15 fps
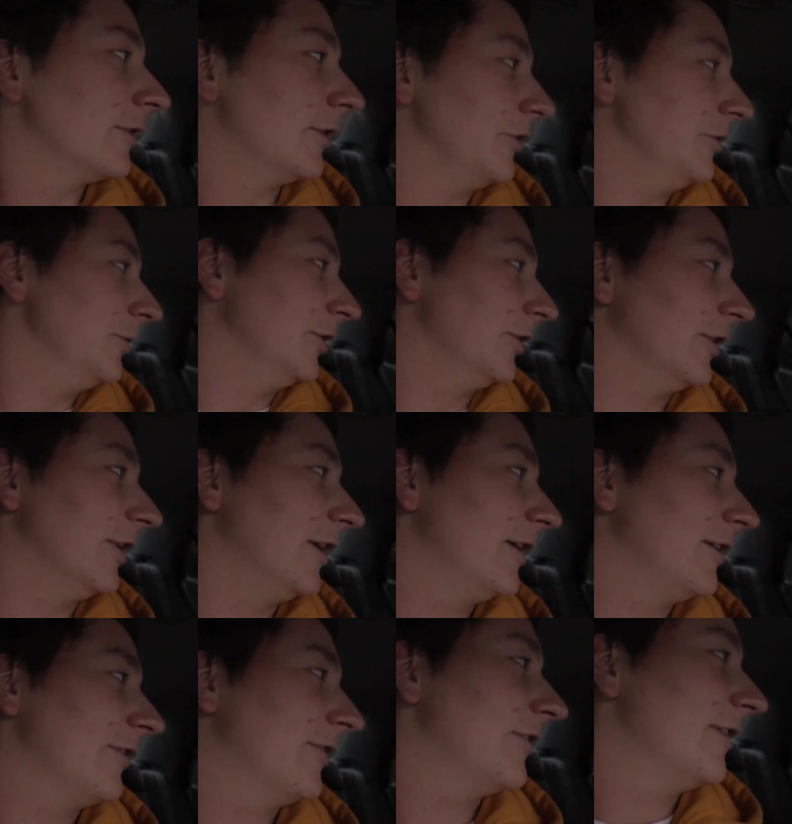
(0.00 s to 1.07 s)
Are you in good
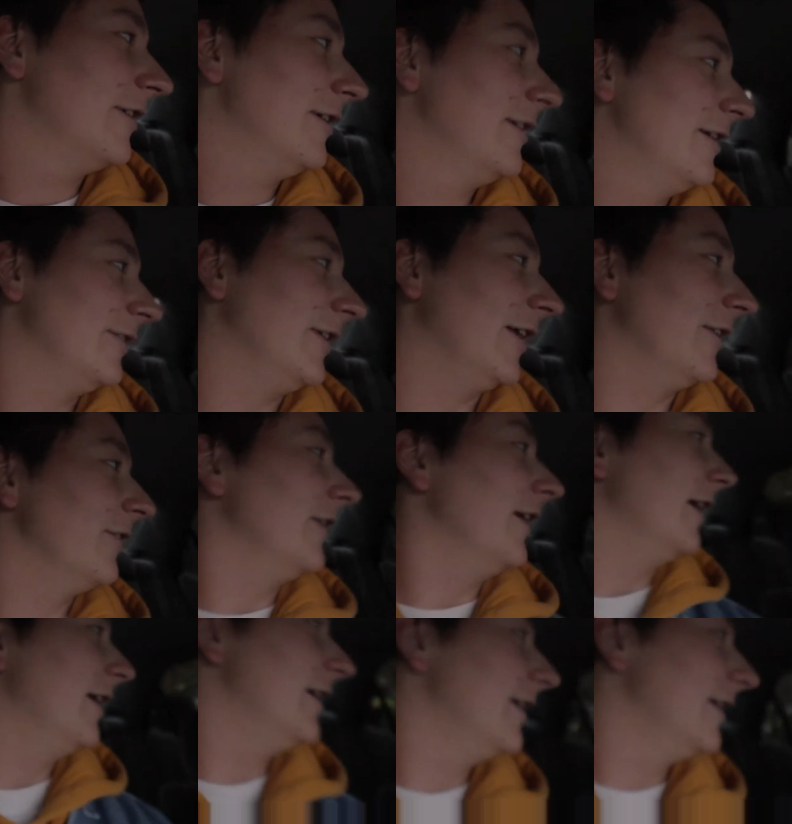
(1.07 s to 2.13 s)
hands?
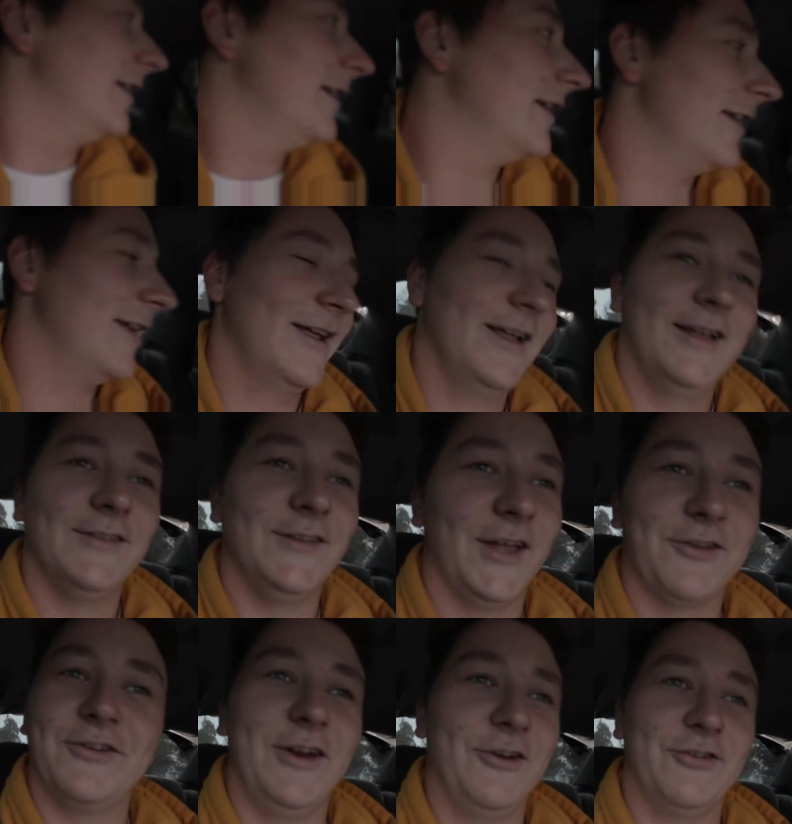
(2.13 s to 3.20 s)

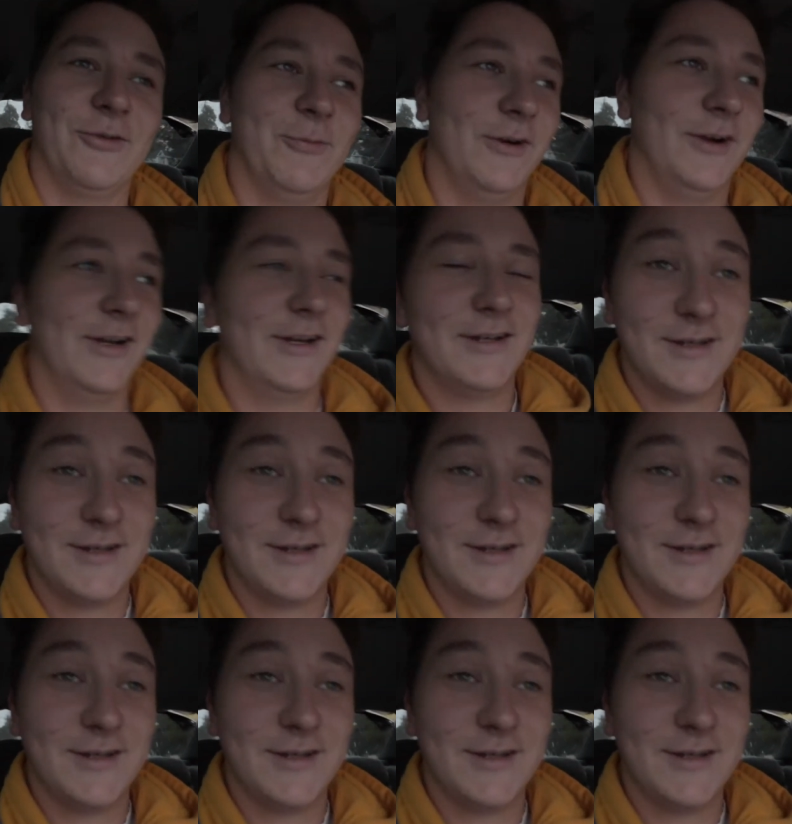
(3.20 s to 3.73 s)
That's Nationwide.